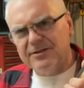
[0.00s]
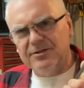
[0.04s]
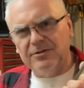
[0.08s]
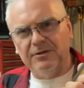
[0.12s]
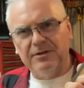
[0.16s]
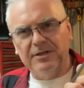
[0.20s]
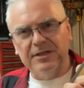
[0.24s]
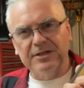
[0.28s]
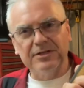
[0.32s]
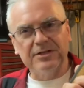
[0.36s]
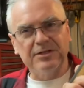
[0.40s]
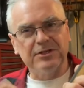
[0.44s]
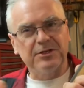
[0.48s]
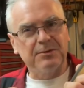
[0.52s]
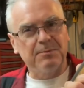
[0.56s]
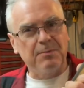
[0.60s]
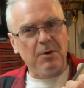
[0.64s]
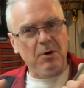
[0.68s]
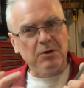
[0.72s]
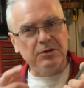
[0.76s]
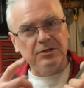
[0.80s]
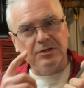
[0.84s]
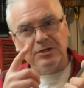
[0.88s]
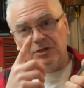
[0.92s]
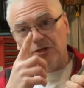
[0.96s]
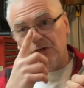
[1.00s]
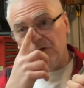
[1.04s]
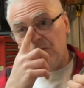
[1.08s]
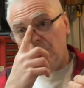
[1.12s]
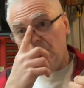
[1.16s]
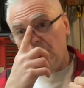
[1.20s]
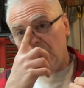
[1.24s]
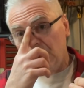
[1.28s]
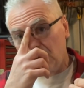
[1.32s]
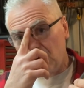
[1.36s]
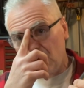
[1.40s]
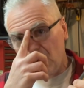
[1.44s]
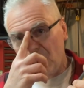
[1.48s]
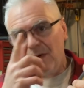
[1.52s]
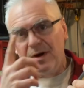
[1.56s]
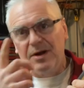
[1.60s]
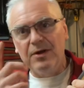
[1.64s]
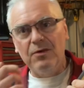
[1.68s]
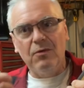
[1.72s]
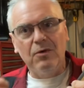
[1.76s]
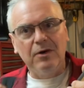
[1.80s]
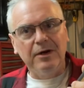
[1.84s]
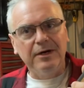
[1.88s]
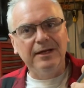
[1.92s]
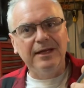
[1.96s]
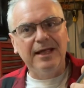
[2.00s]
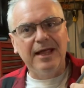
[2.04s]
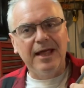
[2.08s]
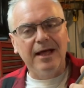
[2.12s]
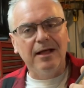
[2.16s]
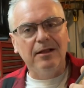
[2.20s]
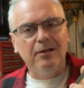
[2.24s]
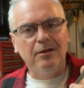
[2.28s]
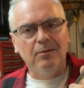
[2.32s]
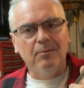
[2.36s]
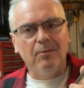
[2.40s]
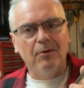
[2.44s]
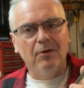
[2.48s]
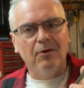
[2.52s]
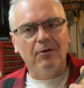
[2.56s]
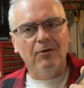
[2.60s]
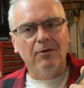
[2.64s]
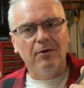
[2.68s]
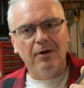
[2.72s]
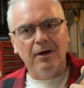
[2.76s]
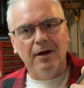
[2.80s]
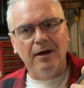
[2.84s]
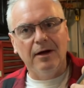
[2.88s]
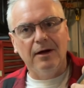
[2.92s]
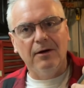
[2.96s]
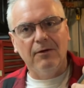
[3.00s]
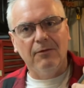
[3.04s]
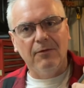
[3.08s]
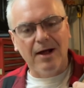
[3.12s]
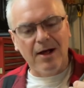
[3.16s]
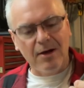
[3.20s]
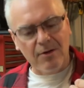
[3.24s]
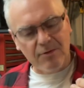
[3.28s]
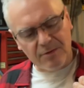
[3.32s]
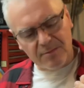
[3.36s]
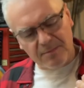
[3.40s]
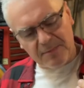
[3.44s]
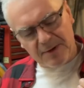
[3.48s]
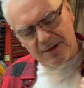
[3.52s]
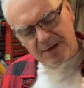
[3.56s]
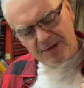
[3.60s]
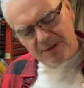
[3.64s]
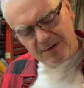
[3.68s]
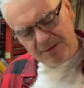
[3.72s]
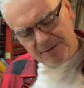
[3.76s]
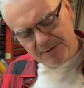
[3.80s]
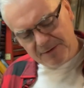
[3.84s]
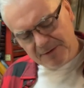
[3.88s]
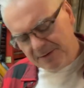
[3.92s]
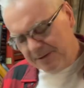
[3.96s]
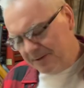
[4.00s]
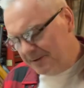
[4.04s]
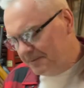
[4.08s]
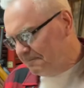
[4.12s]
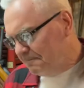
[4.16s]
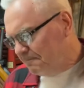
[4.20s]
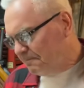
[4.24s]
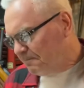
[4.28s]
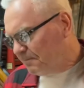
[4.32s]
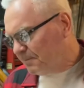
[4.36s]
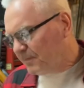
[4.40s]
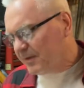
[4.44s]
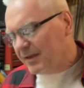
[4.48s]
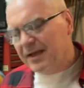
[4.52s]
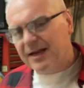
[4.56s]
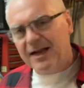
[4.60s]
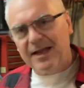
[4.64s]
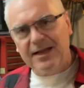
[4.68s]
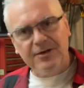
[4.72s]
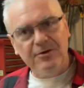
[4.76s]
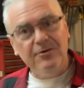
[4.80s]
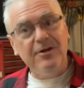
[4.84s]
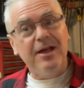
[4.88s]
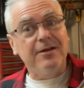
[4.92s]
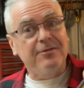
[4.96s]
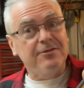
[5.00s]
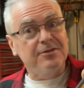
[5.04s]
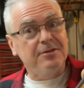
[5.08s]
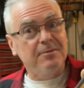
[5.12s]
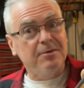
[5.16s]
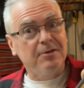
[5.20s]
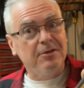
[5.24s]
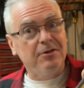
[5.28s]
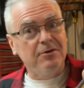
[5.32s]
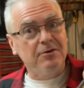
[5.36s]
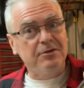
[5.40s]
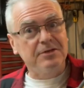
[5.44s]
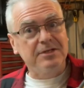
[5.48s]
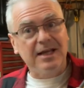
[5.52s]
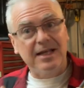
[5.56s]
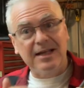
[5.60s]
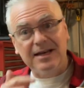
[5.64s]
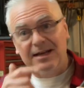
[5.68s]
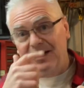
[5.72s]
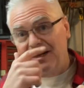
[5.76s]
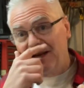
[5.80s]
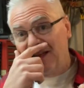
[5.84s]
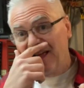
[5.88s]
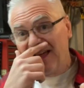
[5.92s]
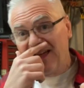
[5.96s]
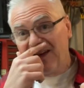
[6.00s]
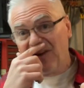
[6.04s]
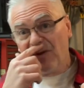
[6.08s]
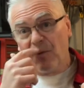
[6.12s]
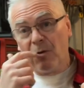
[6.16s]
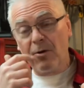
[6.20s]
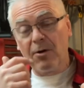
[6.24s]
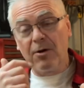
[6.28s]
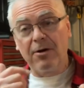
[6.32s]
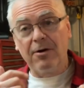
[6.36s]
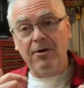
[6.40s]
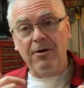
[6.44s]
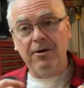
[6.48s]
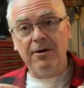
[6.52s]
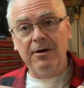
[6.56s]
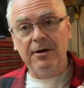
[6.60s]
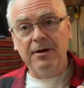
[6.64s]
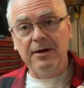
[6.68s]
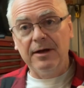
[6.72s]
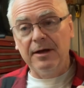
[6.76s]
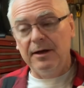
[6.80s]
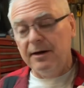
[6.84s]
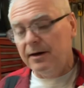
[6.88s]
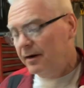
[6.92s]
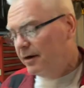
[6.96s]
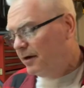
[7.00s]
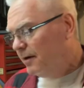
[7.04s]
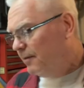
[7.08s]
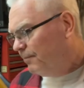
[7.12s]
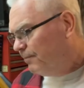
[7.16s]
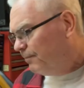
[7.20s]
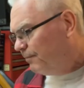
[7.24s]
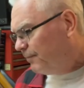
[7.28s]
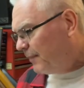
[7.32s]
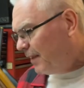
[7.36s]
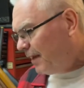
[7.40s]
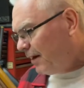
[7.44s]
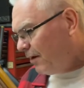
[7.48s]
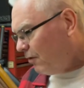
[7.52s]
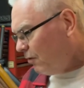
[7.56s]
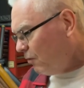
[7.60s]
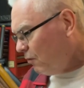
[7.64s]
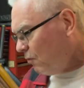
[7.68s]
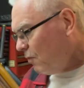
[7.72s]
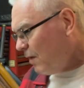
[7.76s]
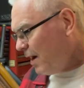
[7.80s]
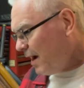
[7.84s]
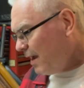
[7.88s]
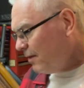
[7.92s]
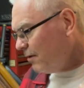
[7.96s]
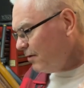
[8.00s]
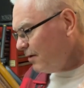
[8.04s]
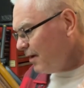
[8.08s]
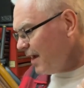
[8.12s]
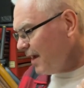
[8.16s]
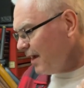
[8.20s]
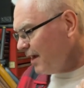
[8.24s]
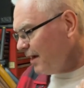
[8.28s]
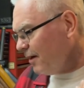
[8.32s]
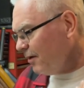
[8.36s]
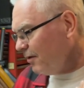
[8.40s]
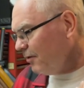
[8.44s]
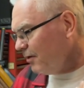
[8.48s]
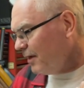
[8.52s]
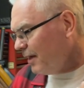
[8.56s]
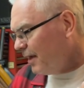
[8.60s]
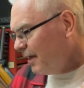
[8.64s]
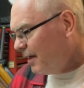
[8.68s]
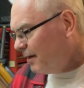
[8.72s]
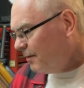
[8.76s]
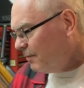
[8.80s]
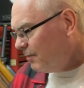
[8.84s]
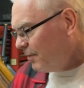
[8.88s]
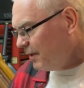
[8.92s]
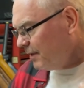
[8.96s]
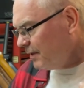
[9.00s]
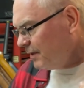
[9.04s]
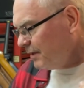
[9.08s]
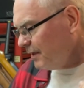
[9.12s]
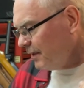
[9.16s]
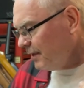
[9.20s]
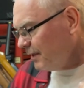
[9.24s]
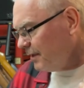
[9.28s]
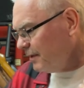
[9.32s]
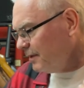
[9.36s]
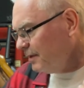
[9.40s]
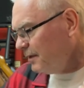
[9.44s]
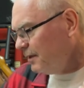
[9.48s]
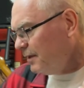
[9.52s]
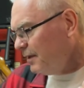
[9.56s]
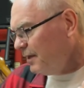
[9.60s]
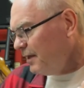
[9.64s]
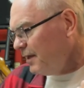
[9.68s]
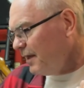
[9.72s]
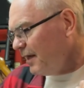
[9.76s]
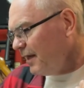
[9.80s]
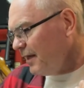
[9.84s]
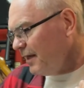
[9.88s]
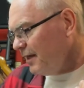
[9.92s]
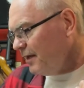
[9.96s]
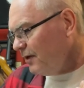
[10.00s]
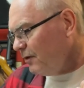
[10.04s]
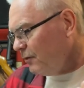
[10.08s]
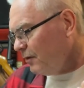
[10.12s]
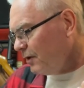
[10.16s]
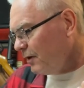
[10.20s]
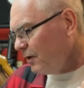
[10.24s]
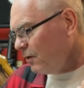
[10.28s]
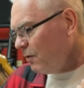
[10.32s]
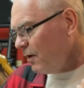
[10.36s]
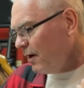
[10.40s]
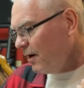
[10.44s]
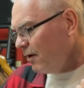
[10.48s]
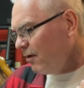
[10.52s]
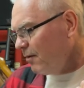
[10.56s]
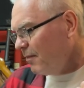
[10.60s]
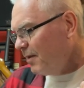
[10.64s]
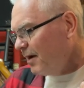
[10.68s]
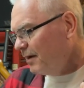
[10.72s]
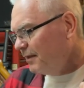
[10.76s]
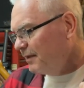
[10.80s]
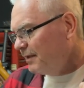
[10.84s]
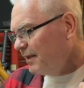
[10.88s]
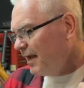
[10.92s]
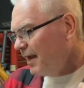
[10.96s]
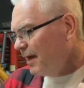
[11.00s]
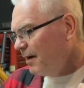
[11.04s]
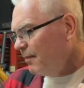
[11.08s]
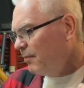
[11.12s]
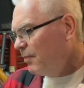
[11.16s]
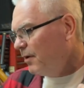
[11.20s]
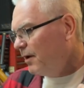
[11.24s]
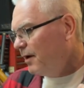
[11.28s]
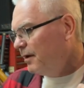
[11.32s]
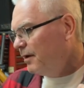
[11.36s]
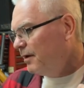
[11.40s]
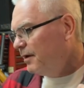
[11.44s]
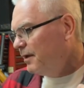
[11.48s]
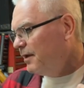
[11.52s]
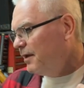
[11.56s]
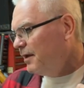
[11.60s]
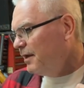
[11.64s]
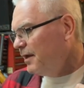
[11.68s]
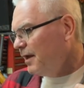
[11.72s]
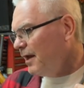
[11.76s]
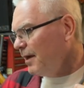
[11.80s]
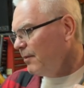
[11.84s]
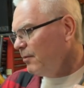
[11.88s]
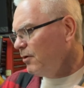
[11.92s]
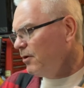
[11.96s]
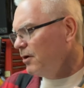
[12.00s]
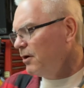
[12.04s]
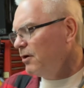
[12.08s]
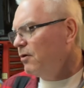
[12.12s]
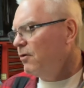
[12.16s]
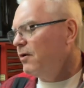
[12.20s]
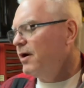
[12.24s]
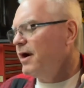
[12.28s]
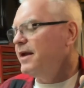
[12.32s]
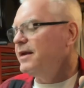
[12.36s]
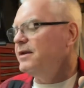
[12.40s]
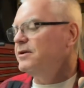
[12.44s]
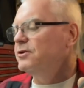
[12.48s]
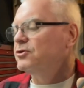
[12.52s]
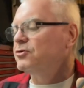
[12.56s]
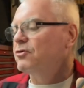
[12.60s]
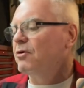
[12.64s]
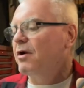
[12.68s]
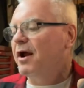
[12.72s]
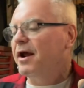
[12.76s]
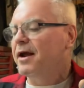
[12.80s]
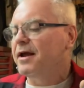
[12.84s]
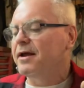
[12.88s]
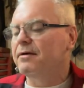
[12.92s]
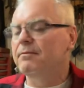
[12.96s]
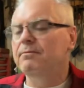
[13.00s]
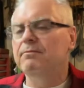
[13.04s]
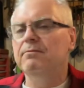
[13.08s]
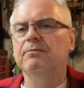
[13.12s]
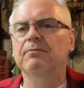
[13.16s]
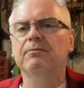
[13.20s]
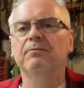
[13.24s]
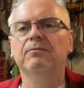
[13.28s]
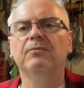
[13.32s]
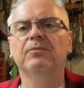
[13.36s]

this is supposed to shoot a 21 caliber round ball. And I do have some of those on order. I don't know why they're not here yet, but I need to inquire about that. But I'm going to go ahead and try them